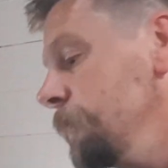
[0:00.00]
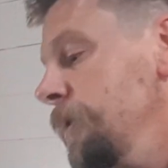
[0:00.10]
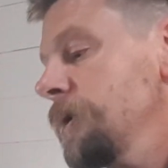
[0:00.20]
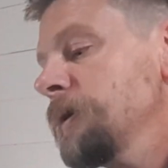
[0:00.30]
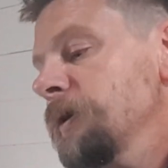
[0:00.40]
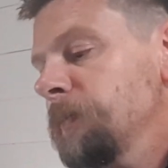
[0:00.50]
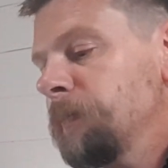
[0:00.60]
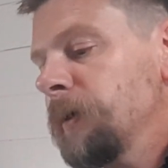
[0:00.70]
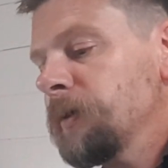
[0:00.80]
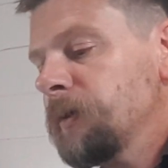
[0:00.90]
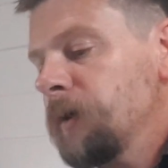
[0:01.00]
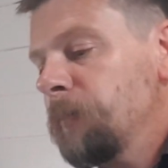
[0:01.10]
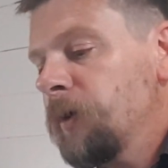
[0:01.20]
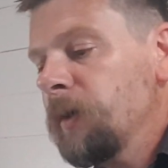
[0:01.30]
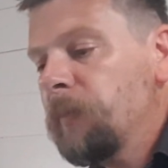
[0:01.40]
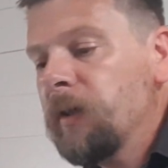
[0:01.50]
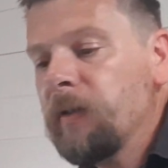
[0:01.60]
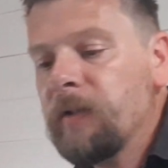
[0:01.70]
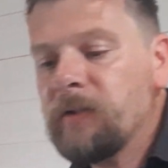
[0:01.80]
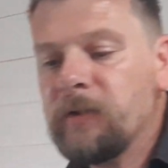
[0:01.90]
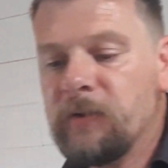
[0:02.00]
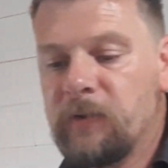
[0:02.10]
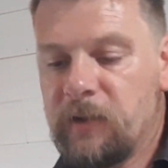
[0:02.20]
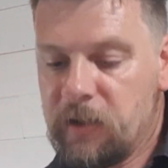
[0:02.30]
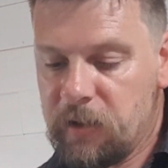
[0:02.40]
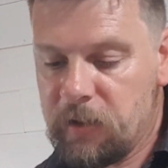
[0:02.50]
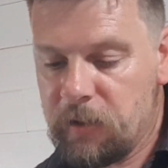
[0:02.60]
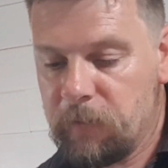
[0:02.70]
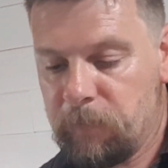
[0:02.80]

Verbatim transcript: and pieces, but uh, by the by, this is the